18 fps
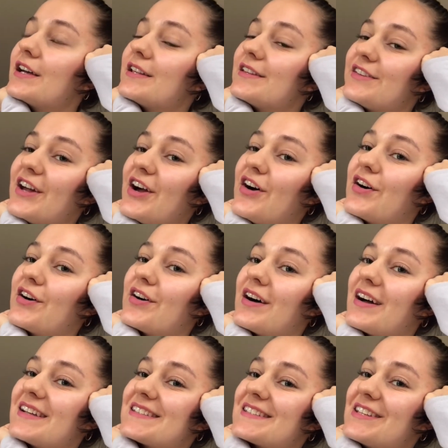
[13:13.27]
yeah,
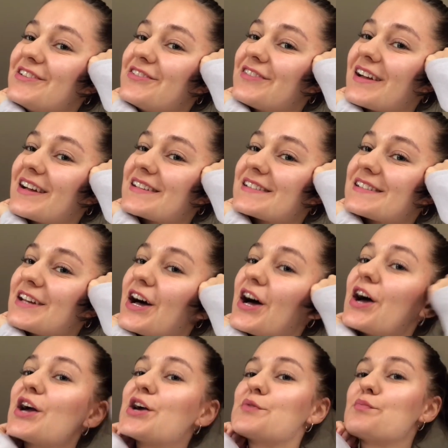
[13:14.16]
I see you next
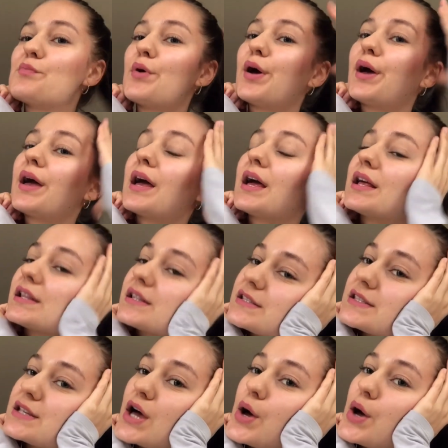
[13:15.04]
time,
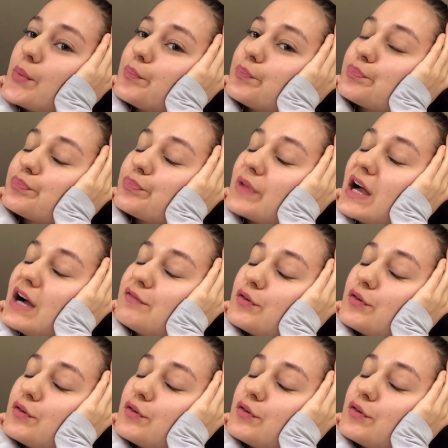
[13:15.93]
and have a